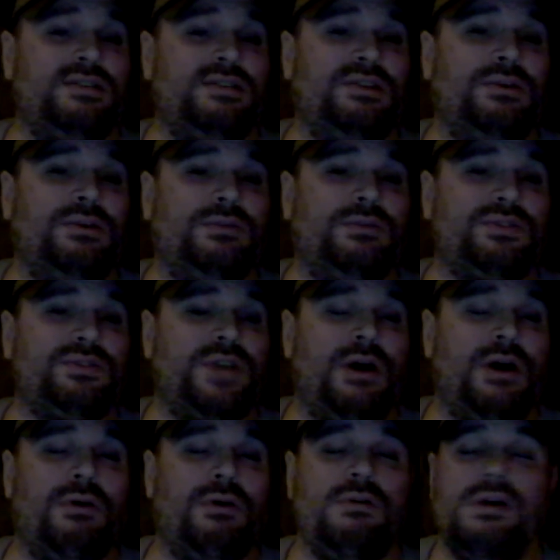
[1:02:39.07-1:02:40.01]
it too.
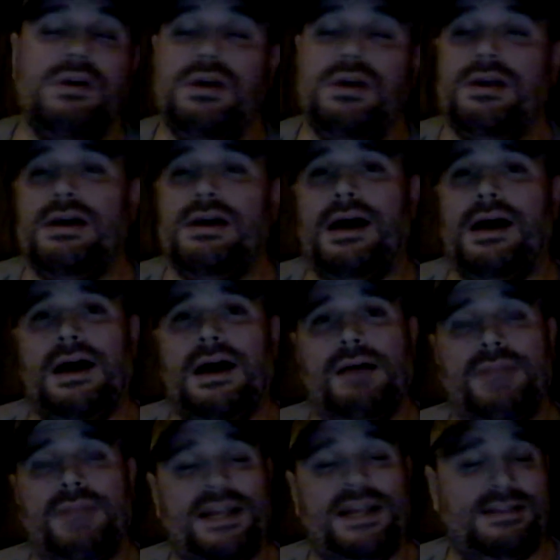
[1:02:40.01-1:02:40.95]
So
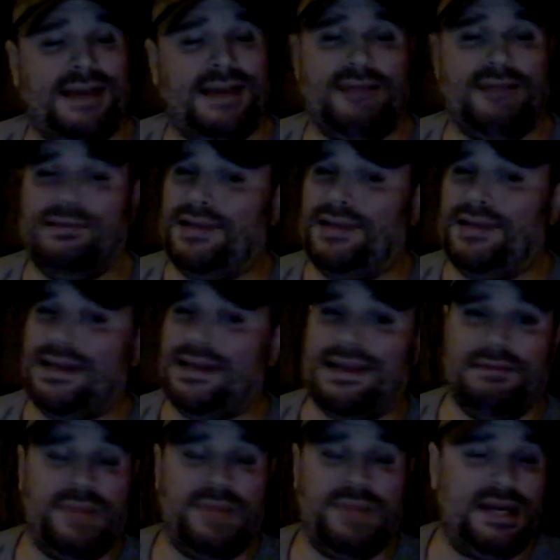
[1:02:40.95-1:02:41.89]
it definitely
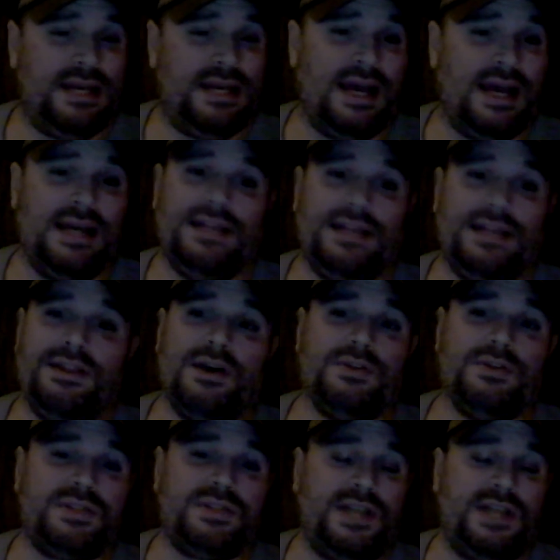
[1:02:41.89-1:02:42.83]
can be done, and
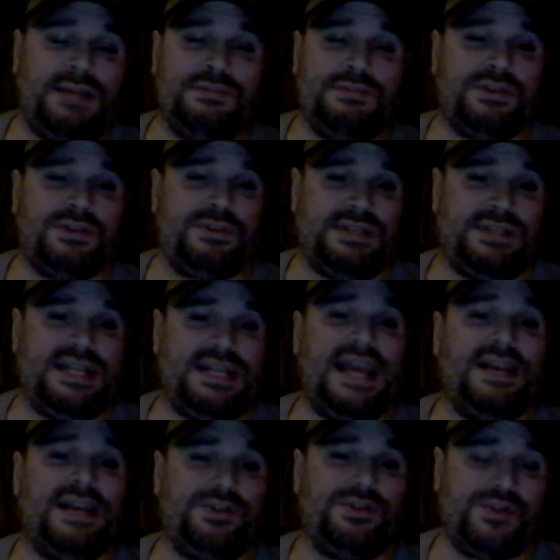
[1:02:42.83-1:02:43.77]
those teams are
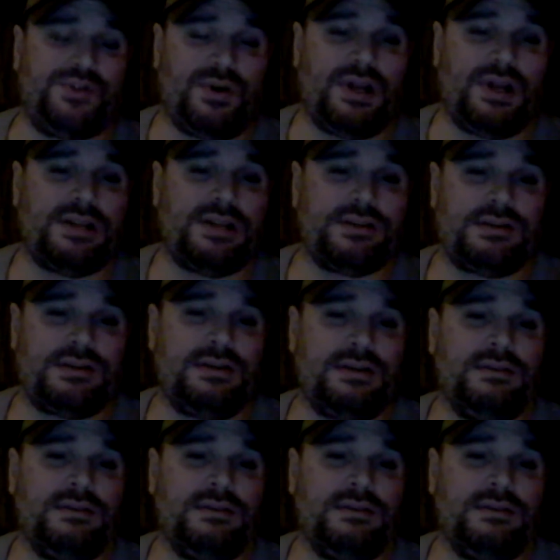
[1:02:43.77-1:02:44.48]
dangerous.